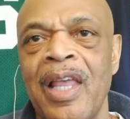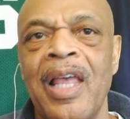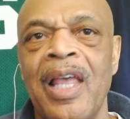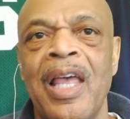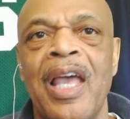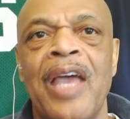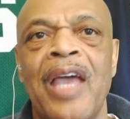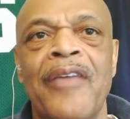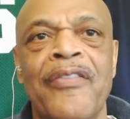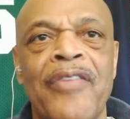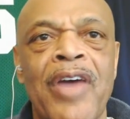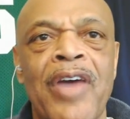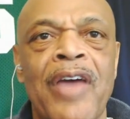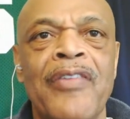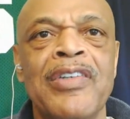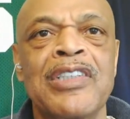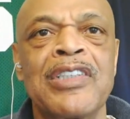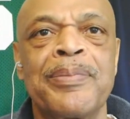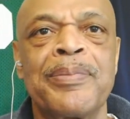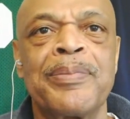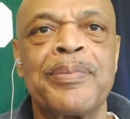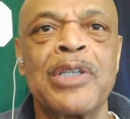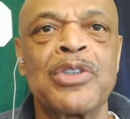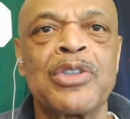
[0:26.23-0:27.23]
a very
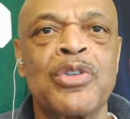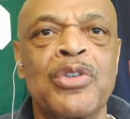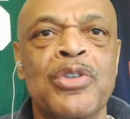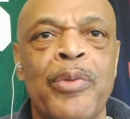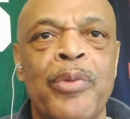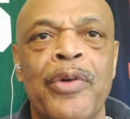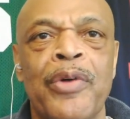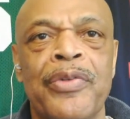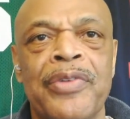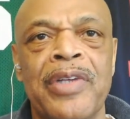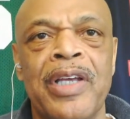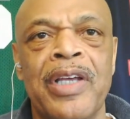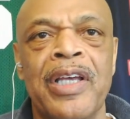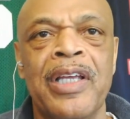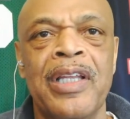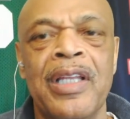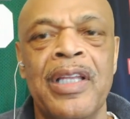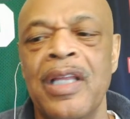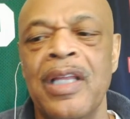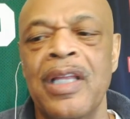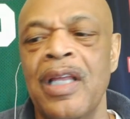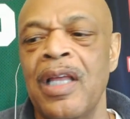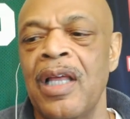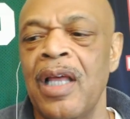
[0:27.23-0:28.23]
special birthday.
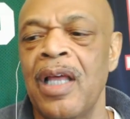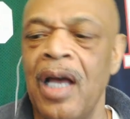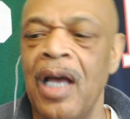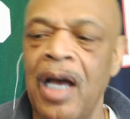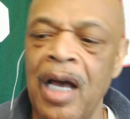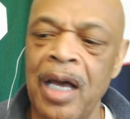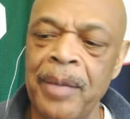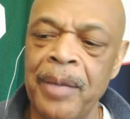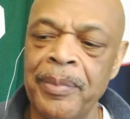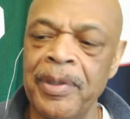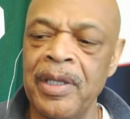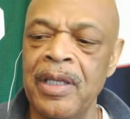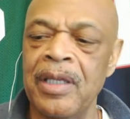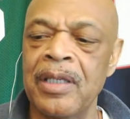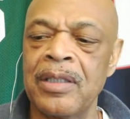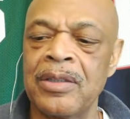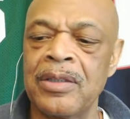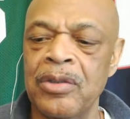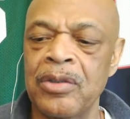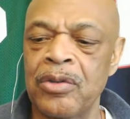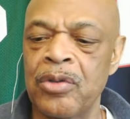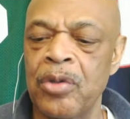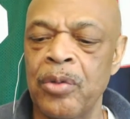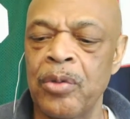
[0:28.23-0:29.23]
I'm here
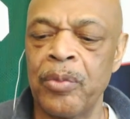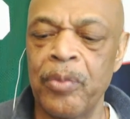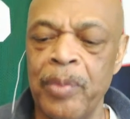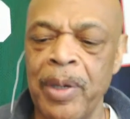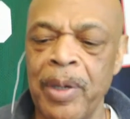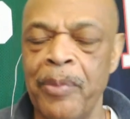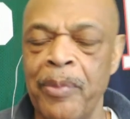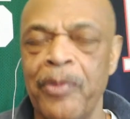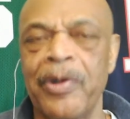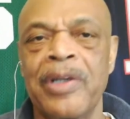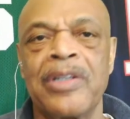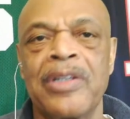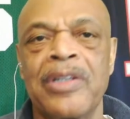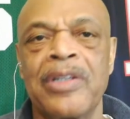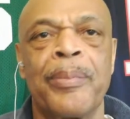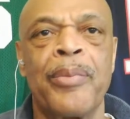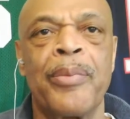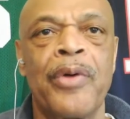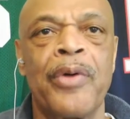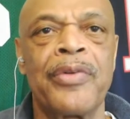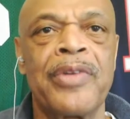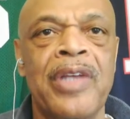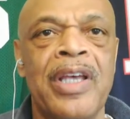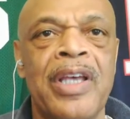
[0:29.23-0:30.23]
to commemorate the
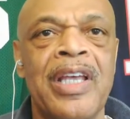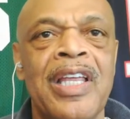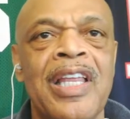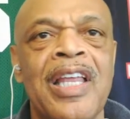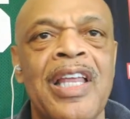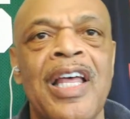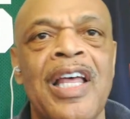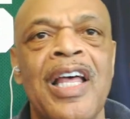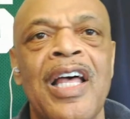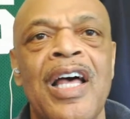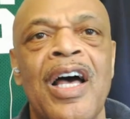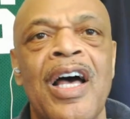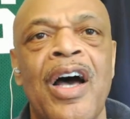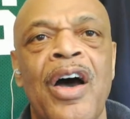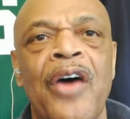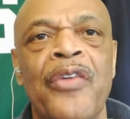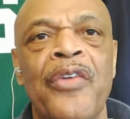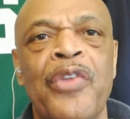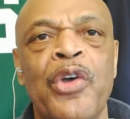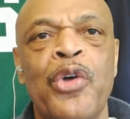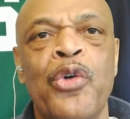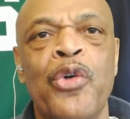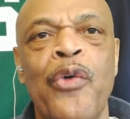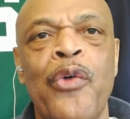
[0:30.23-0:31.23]
birthday of
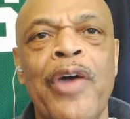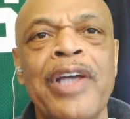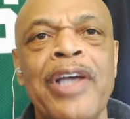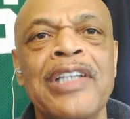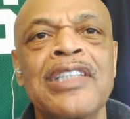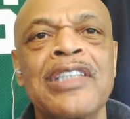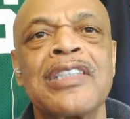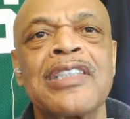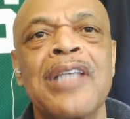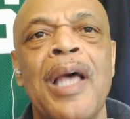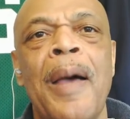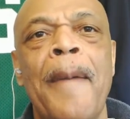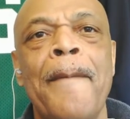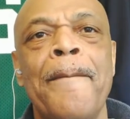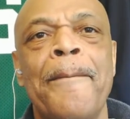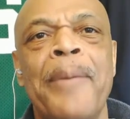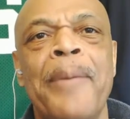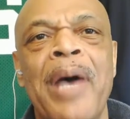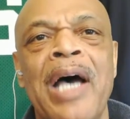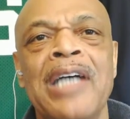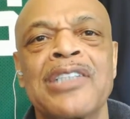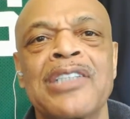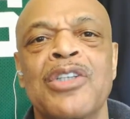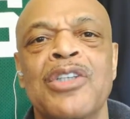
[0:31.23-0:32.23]
the greatest
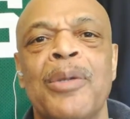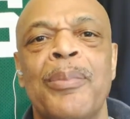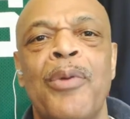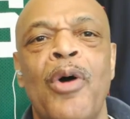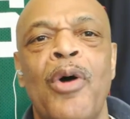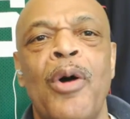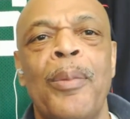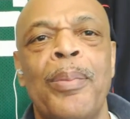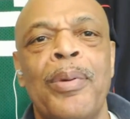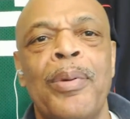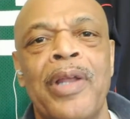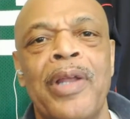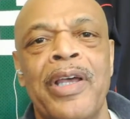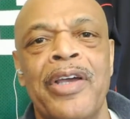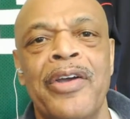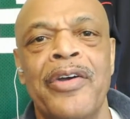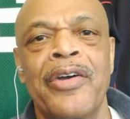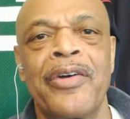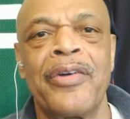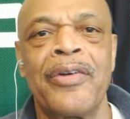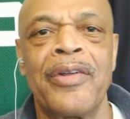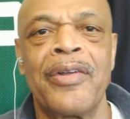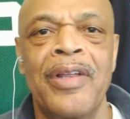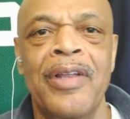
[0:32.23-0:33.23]
basketball
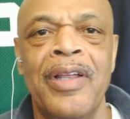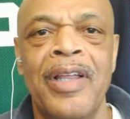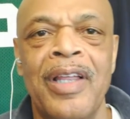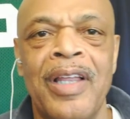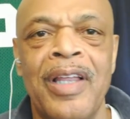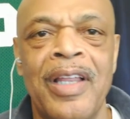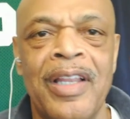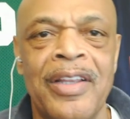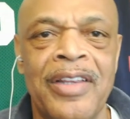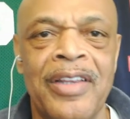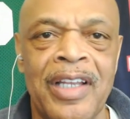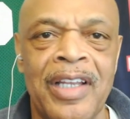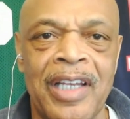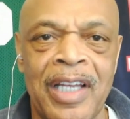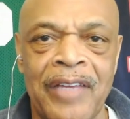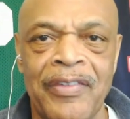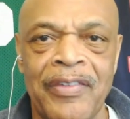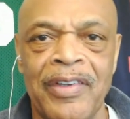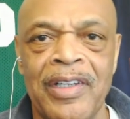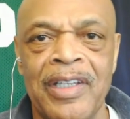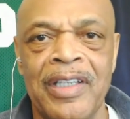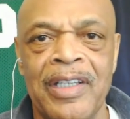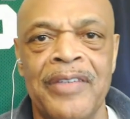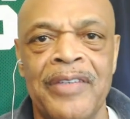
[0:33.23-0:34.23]
player that
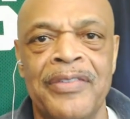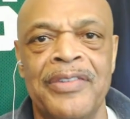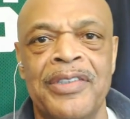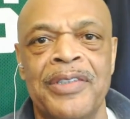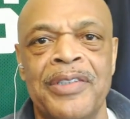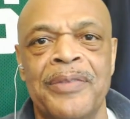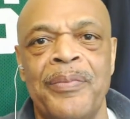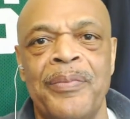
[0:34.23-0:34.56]
ever lived.